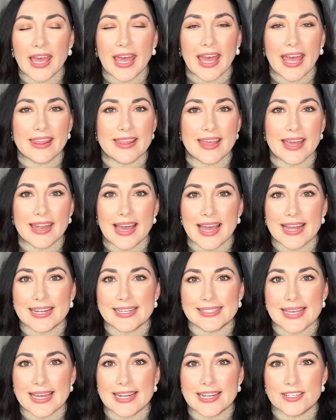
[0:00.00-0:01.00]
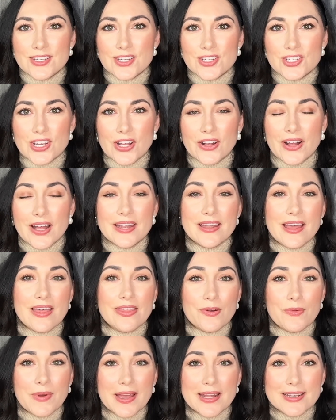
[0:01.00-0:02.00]
And then I decided to share
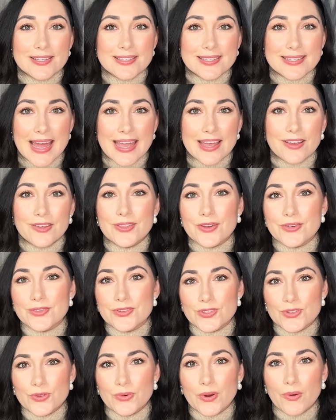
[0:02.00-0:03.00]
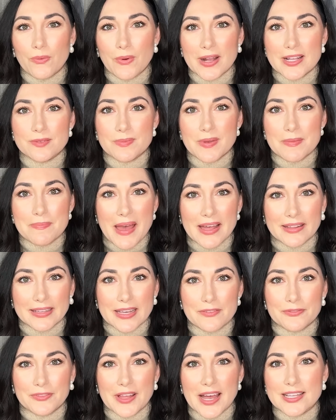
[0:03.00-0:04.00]
another way to style those Stuart Weitzman
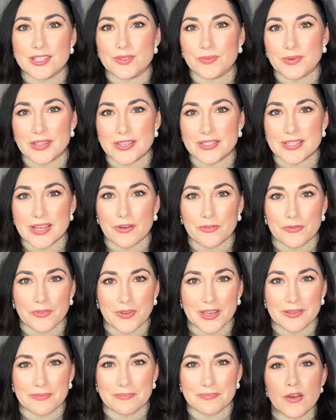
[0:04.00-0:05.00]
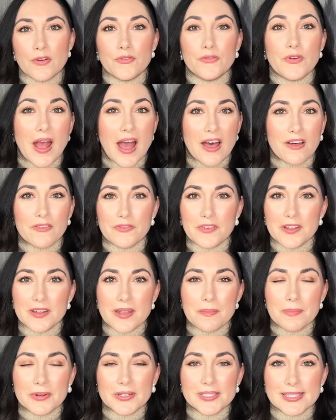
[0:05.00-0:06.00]
ballet flats with this outfit. For outfit
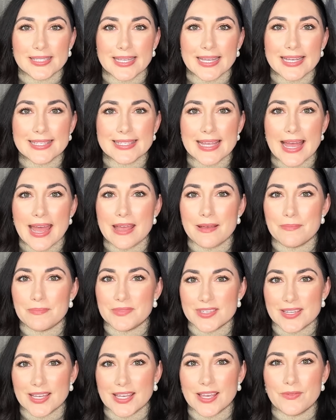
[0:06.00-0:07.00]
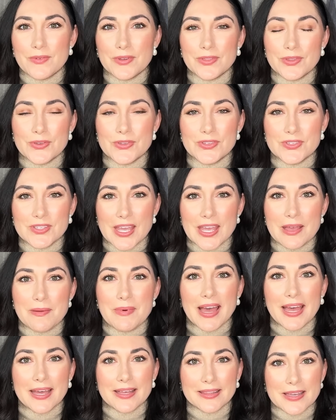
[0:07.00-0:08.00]
number 6, I am sticking with those same
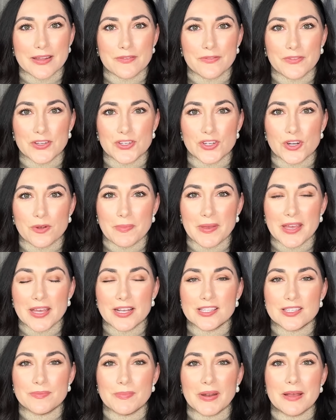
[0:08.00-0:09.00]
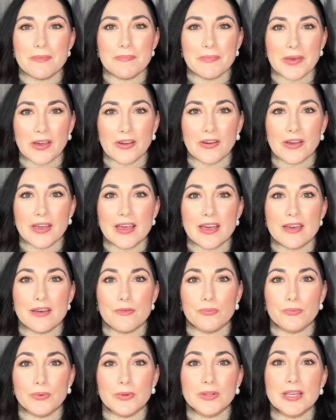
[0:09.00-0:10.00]
Eileen Fisher pants, but I'm pairing a
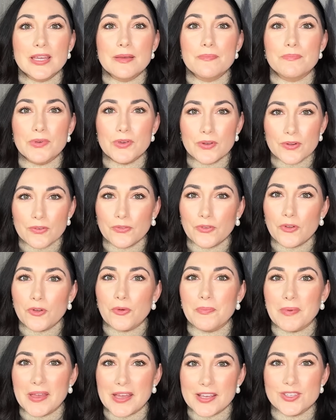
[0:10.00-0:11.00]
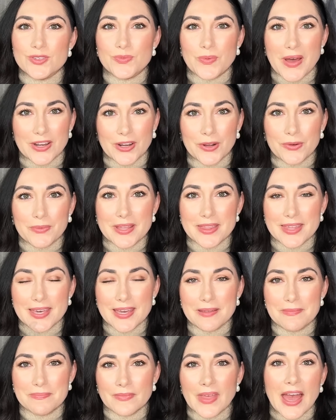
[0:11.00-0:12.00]
really beautiful pink sweater with
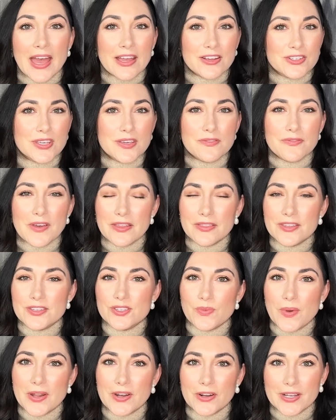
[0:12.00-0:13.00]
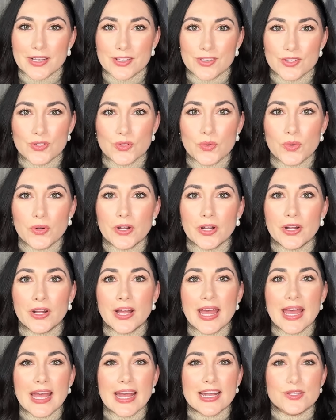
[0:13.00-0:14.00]
it. I actually found this sweater in store.
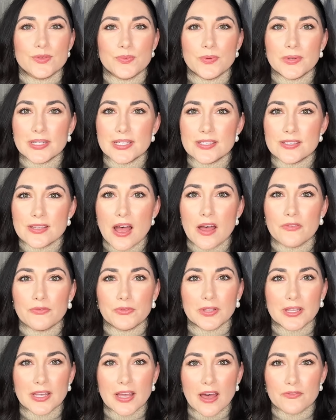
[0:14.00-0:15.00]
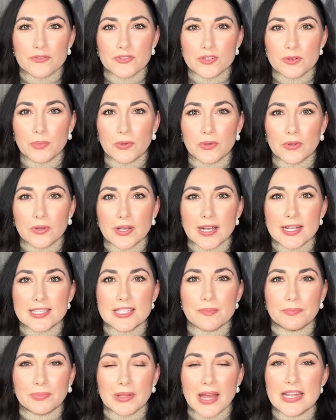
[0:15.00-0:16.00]
It's really soft, really comfortable. It's
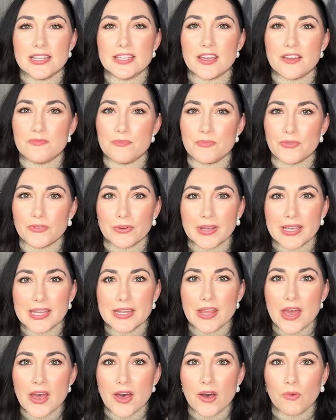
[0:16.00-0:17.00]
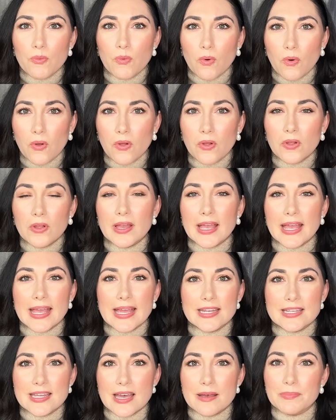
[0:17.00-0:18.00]
a blend of merino wool
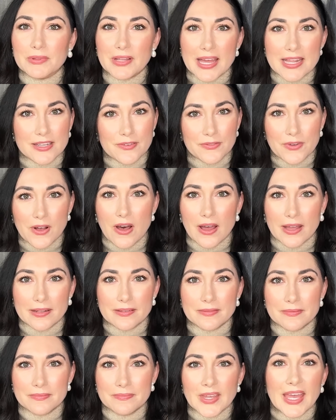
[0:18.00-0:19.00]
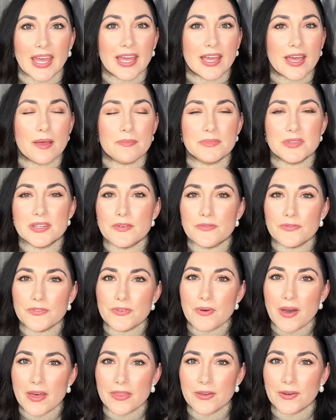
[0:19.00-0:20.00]
and a blend of cotton. It comes in a
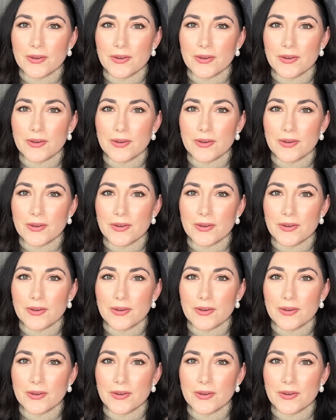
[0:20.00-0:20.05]
few other